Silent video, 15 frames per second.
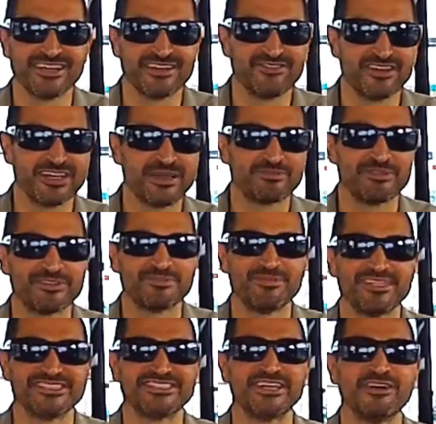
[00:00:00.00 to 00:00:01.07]
Like if I kept it to
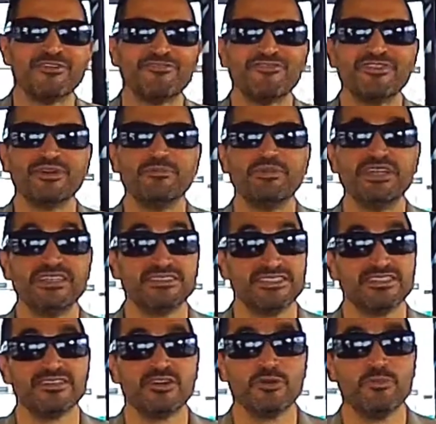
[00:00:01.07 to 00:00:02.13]
myself, it'd be
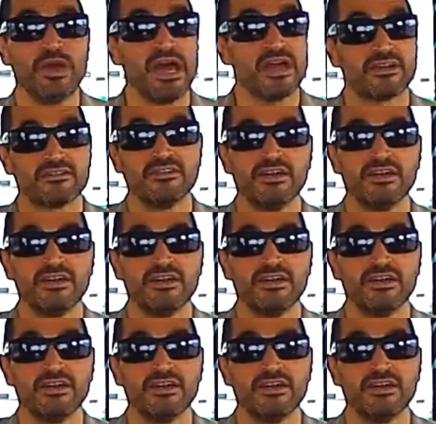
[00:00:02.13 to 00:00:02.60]
easy to go back,